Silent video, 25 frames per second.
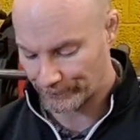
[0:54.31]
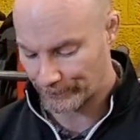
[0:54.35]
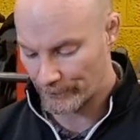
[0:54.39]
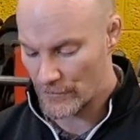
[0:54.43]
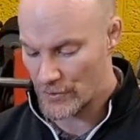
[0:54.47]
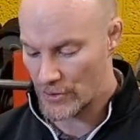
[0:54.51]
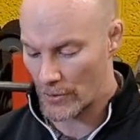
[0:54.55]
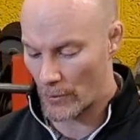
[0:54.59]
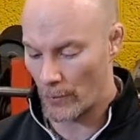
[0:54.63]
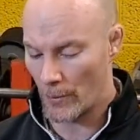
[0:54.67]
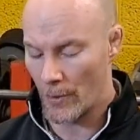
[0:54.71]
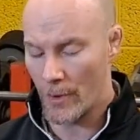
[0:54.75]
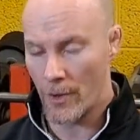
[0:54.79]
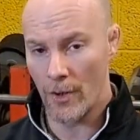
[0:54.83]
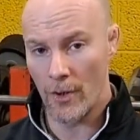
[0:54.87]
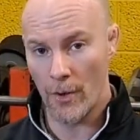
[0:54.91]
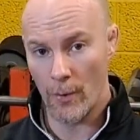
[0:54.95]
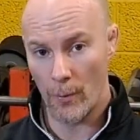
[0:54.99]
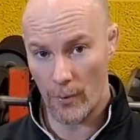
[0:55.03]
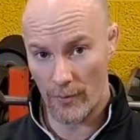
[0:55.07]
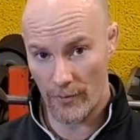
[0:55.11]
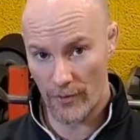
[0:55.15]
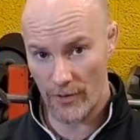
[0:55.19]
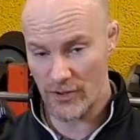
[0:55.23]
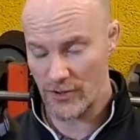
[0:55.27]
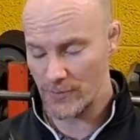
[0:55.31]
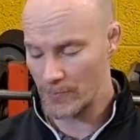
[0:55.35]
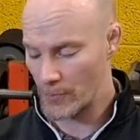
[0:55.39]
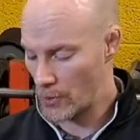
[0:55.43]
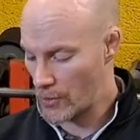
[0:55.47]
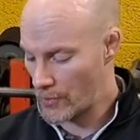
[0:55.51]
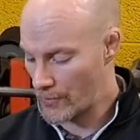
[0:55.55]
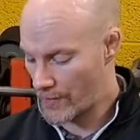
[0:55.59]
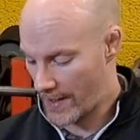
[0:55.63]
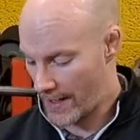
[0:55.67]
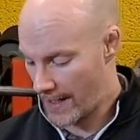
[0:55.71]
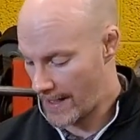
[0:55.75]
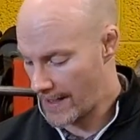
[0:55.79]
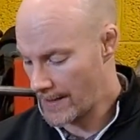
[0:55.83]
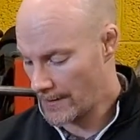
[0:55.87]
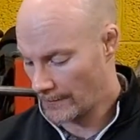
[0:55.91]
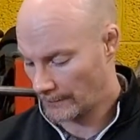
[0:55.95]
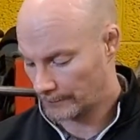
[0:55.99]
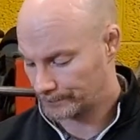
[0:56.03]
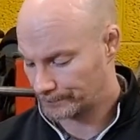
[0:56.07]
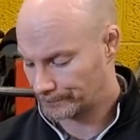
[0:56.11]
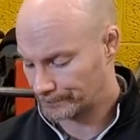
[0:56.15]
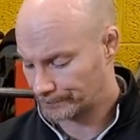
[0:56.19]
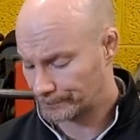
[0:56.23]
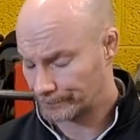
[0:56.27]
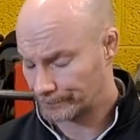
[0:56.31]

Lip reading: So with a smooth head,